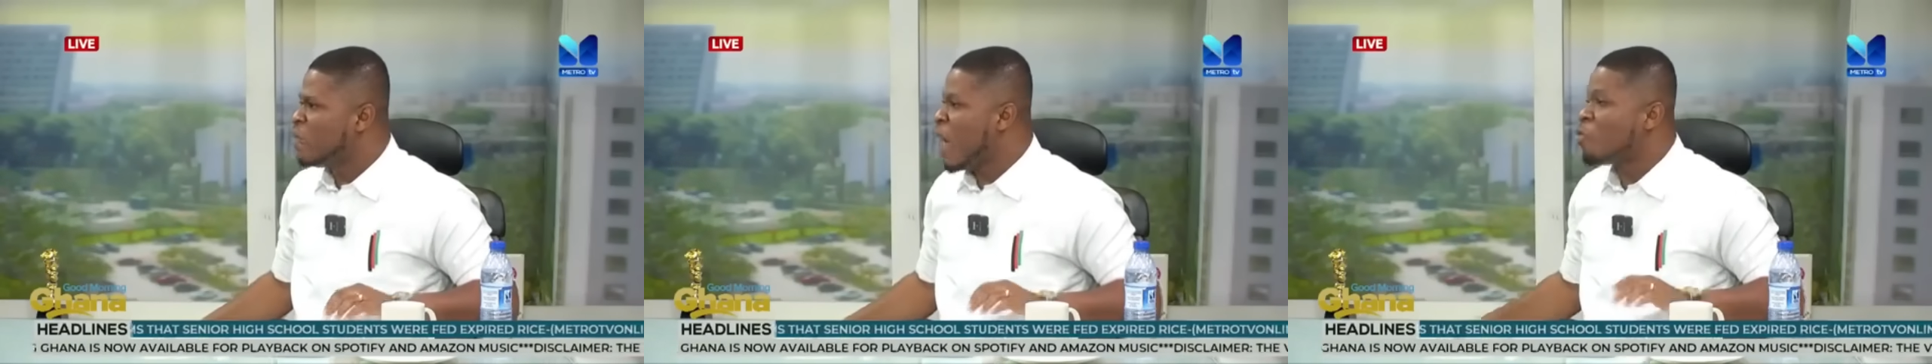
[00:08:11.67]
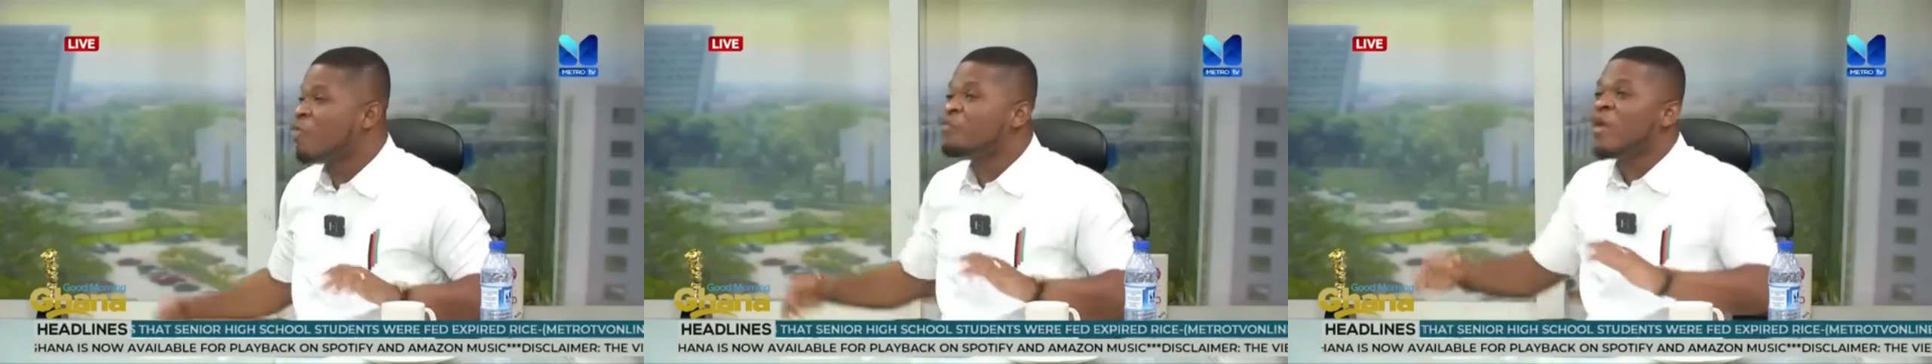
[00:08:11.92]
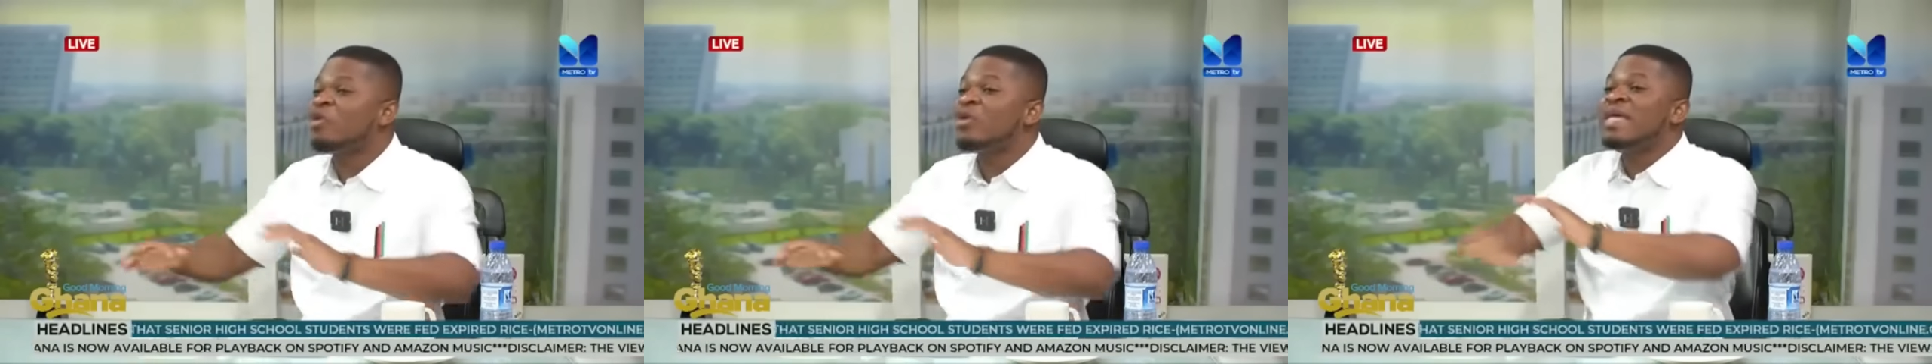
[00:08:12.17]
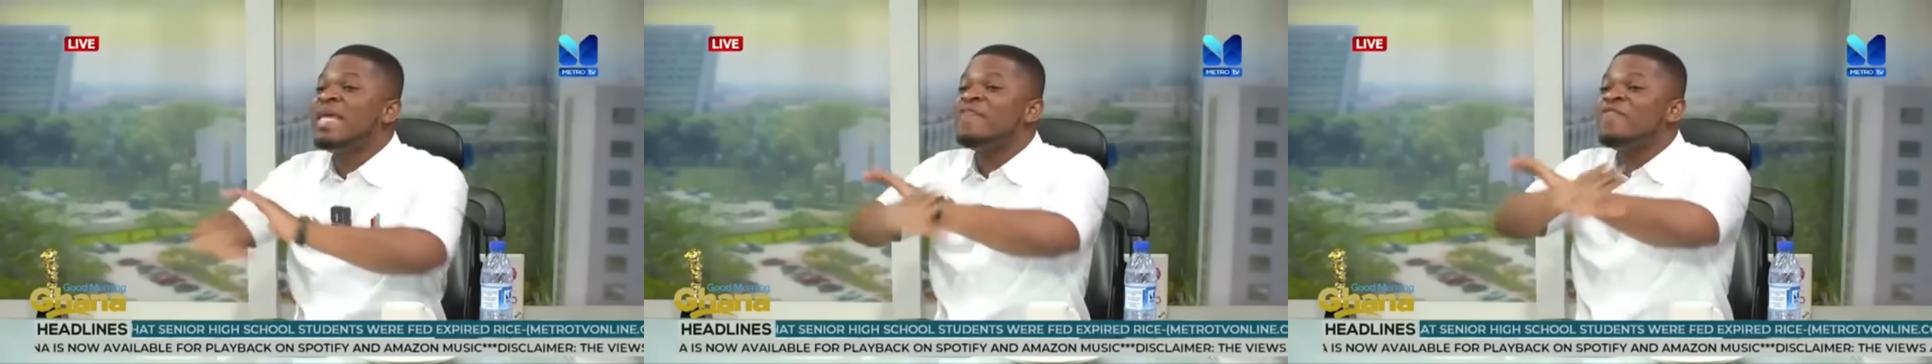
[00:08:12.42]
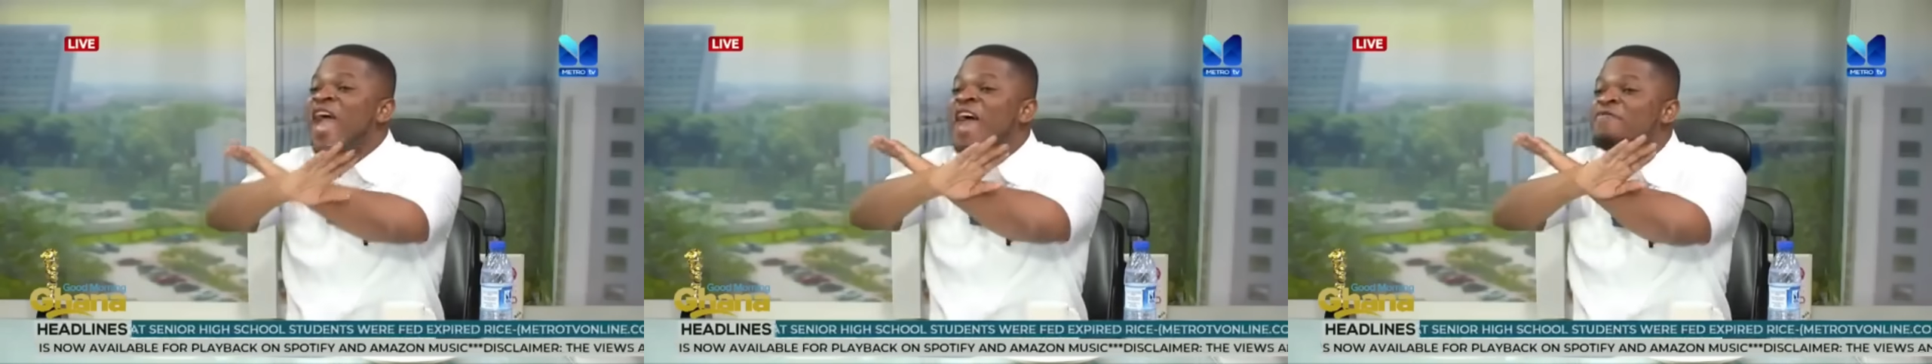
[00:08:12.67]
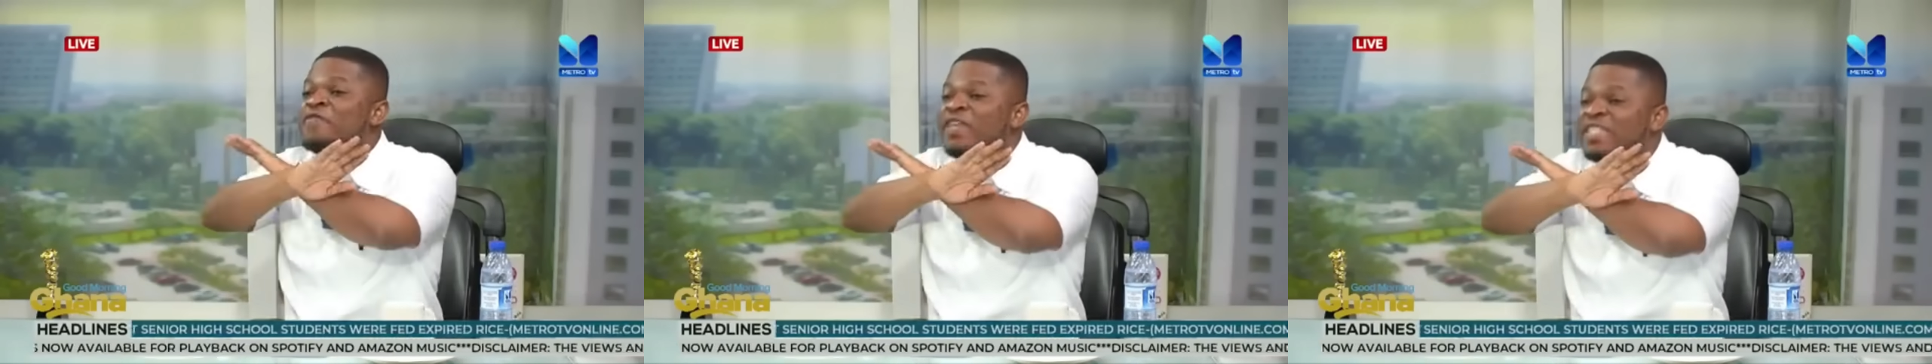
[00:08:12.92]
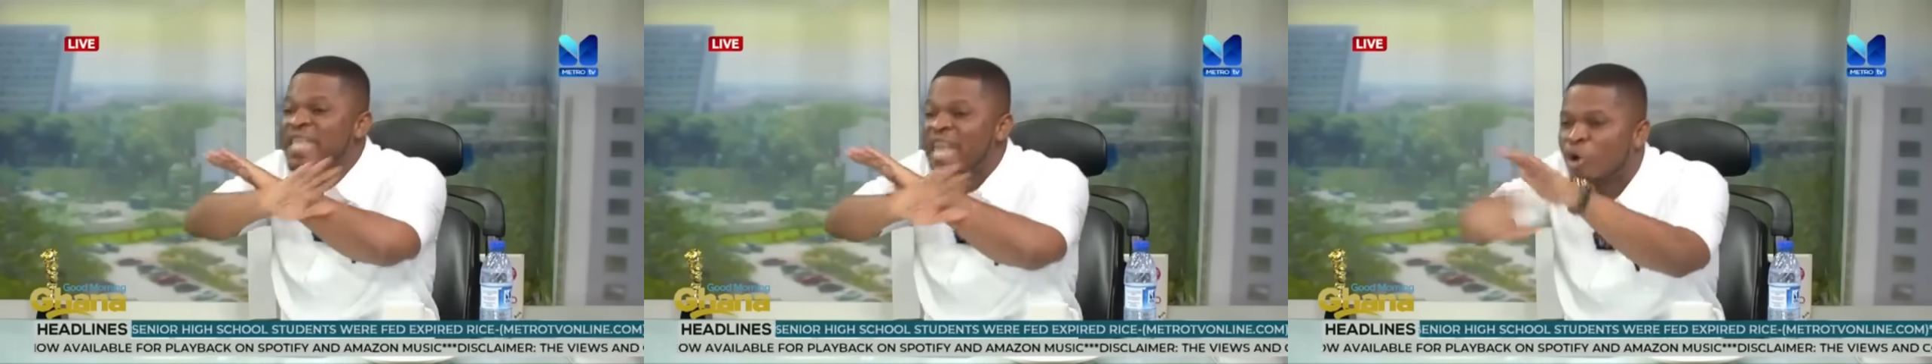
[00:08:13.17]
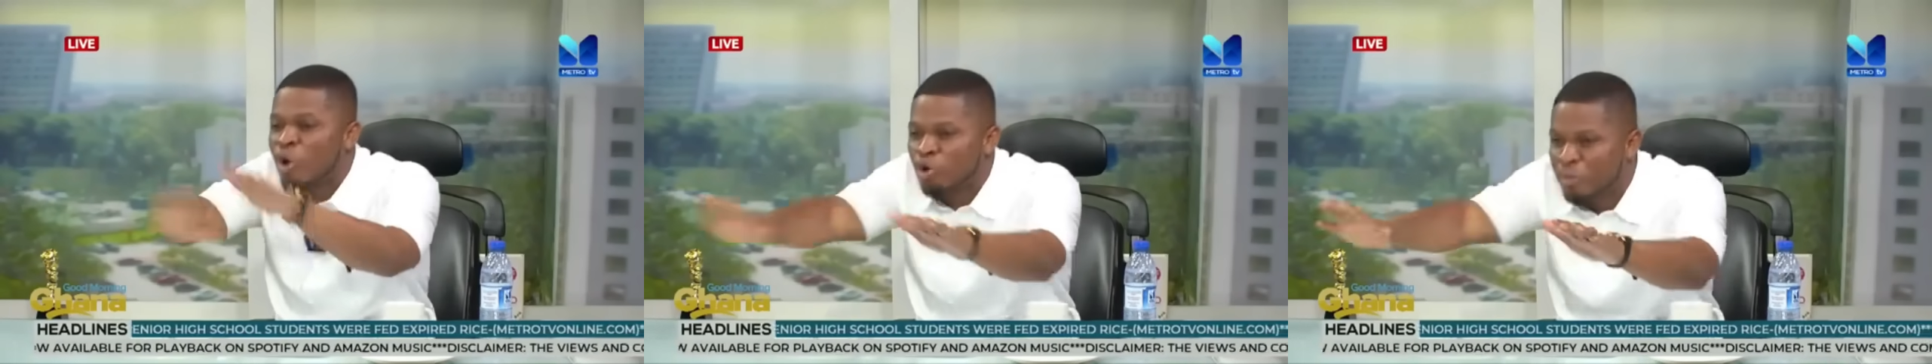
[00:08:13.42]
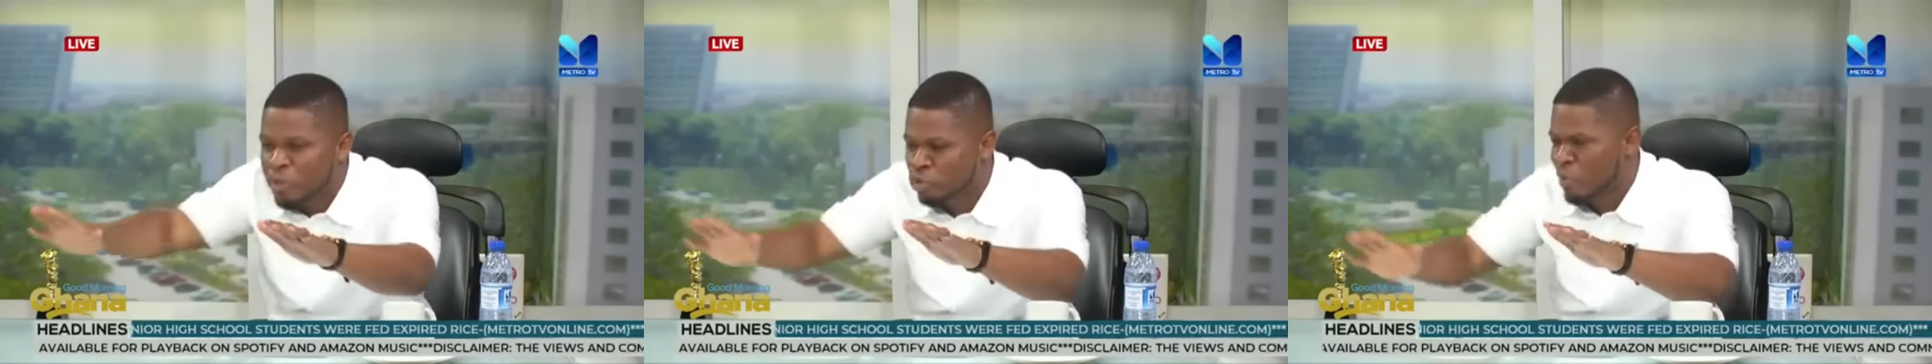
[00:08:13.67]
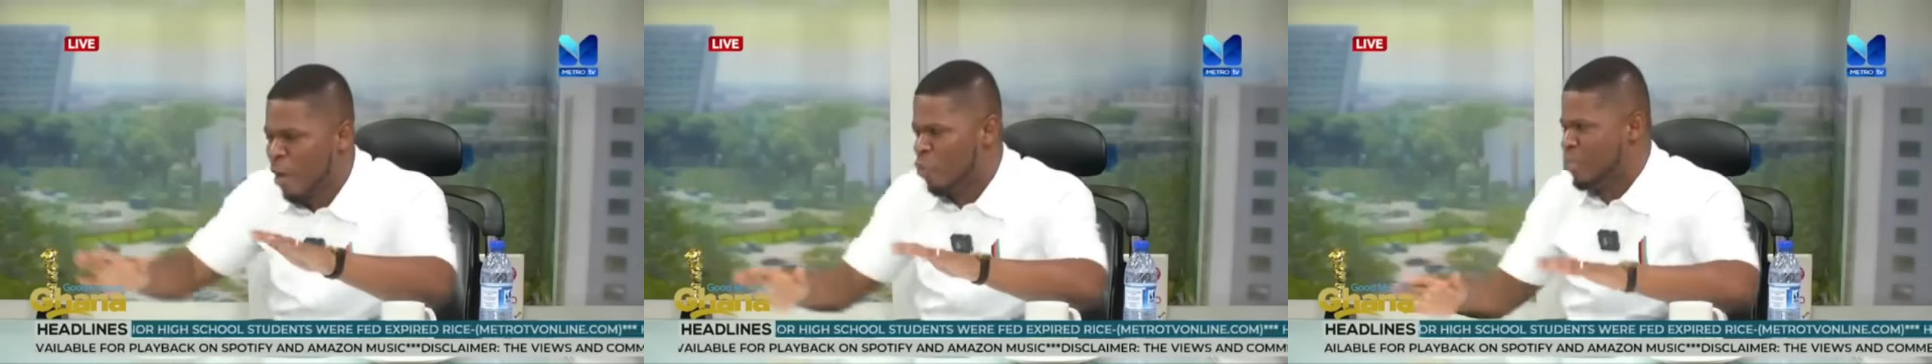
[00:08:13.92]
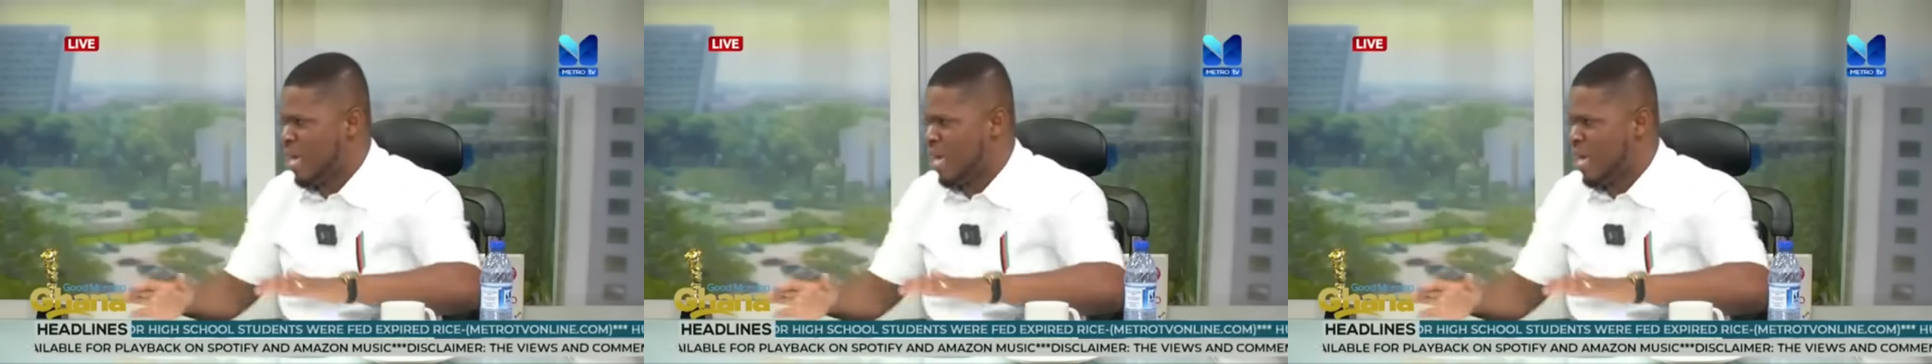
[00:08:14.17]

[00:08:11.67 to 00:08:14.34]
Akufo-Addo gave everything economy to Bawumia.